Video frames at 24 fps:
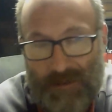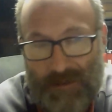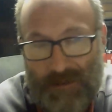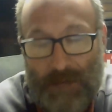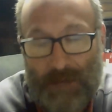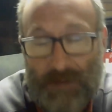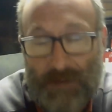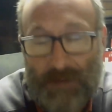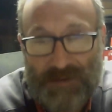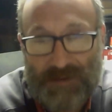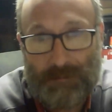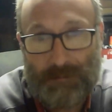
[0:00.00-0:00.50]

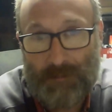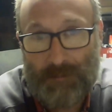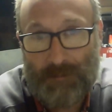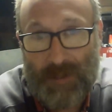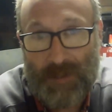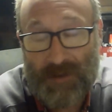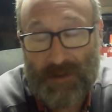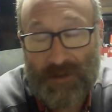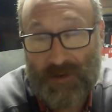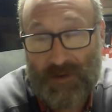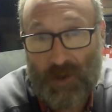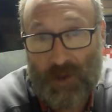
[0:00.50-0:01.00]
That was
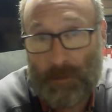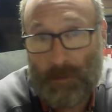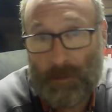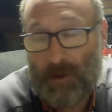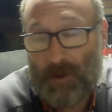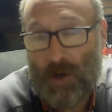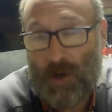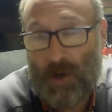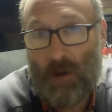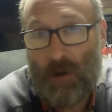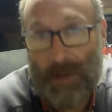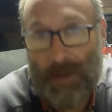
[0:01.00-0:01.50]
a
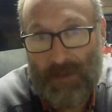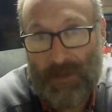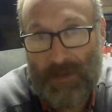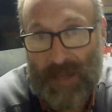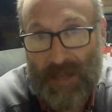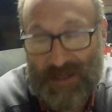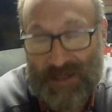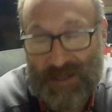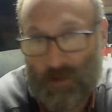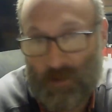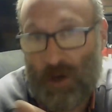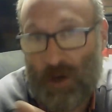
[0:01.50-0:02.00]
stupid comment, and
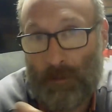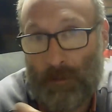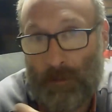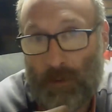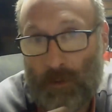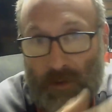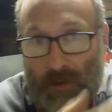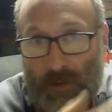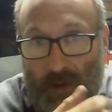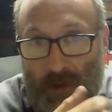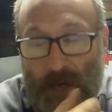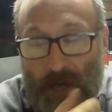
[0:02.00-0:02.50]
that's why I
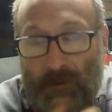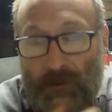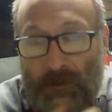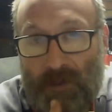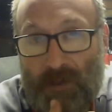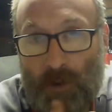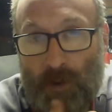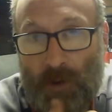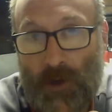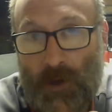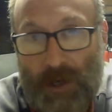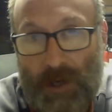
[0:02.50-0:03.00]
put the lower
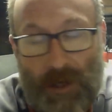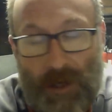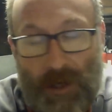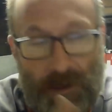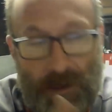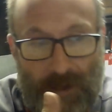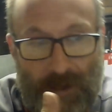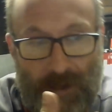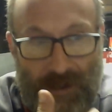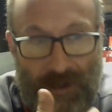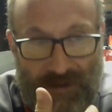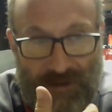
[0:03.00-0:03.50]
third in
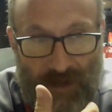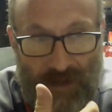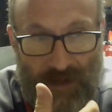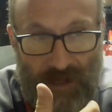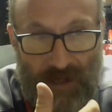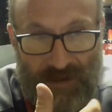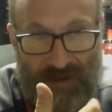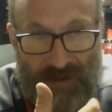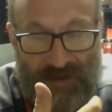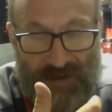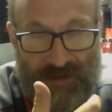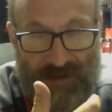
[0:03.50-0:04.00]
it.
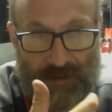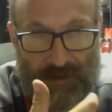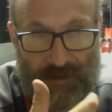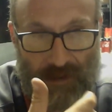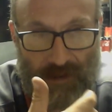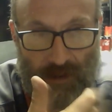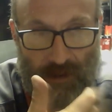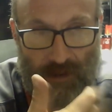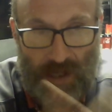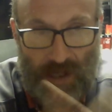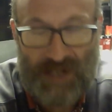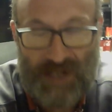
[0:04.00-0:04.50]
It's
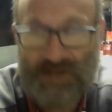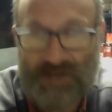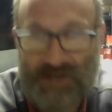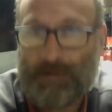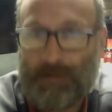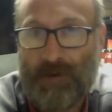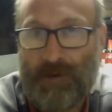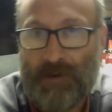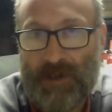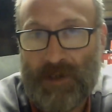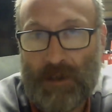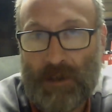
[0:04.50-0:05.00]
a laser
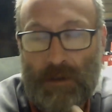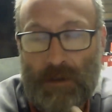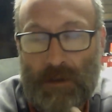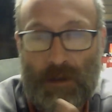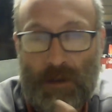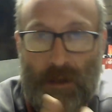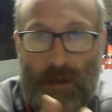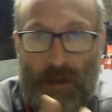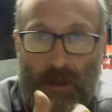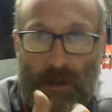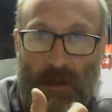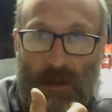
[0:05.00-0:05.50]
printer
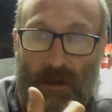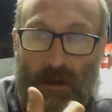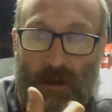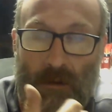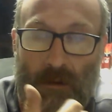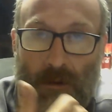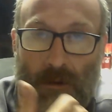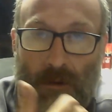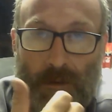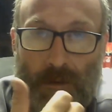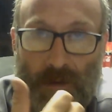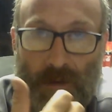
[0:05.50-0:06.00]

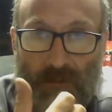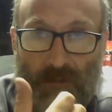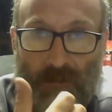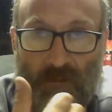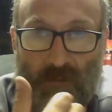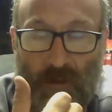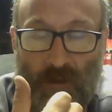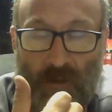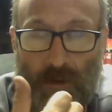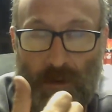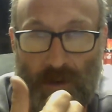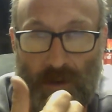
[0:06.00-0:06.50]
that
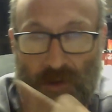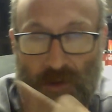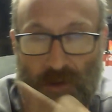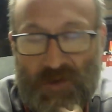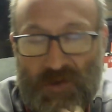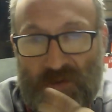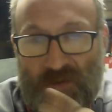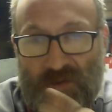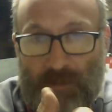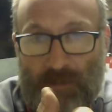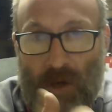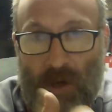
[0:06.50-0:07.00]

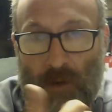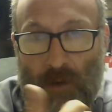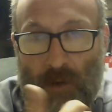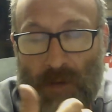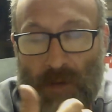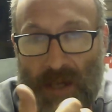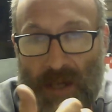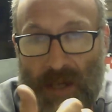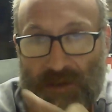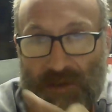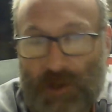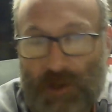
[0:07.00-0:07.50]
uses both
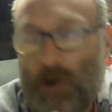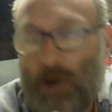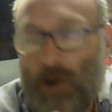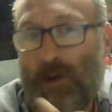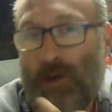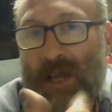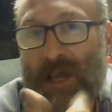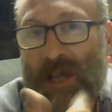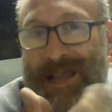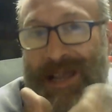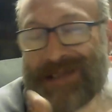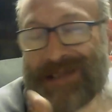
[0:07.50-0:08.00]
a
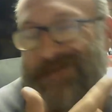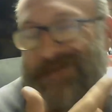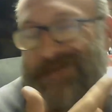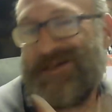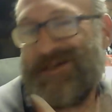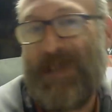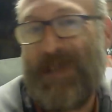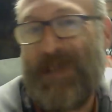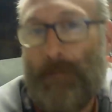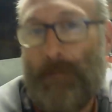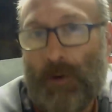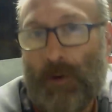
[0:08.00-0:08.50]
toner and a
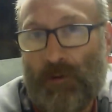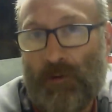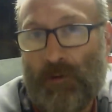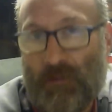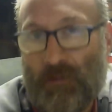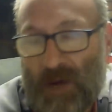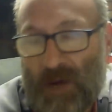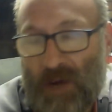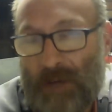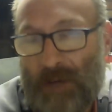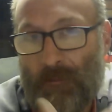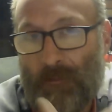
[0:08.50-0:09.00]
separate
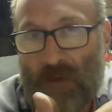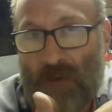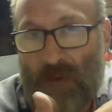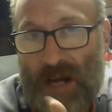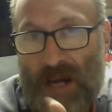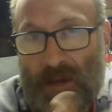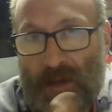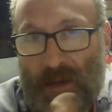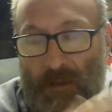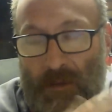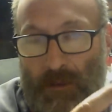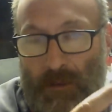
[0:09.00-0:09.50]
drum
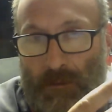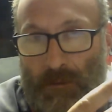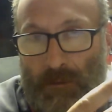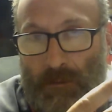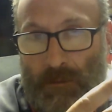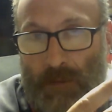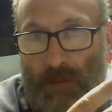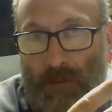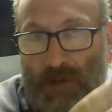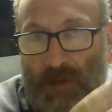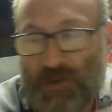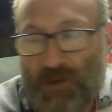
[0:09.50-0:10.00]
rather
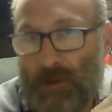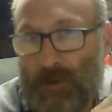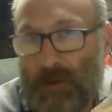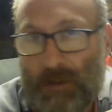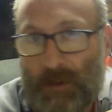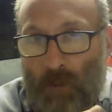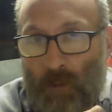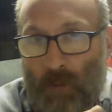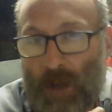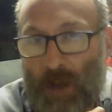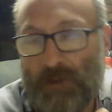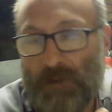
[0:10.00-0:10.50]
than a
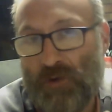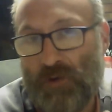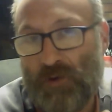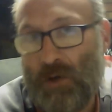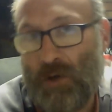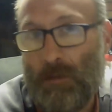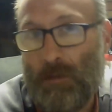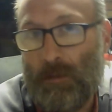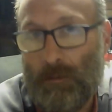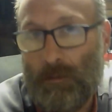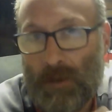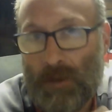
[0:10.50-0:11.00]
two-in-one
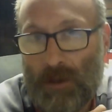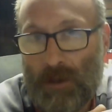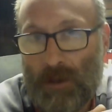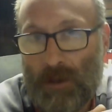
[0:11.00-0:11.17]
job.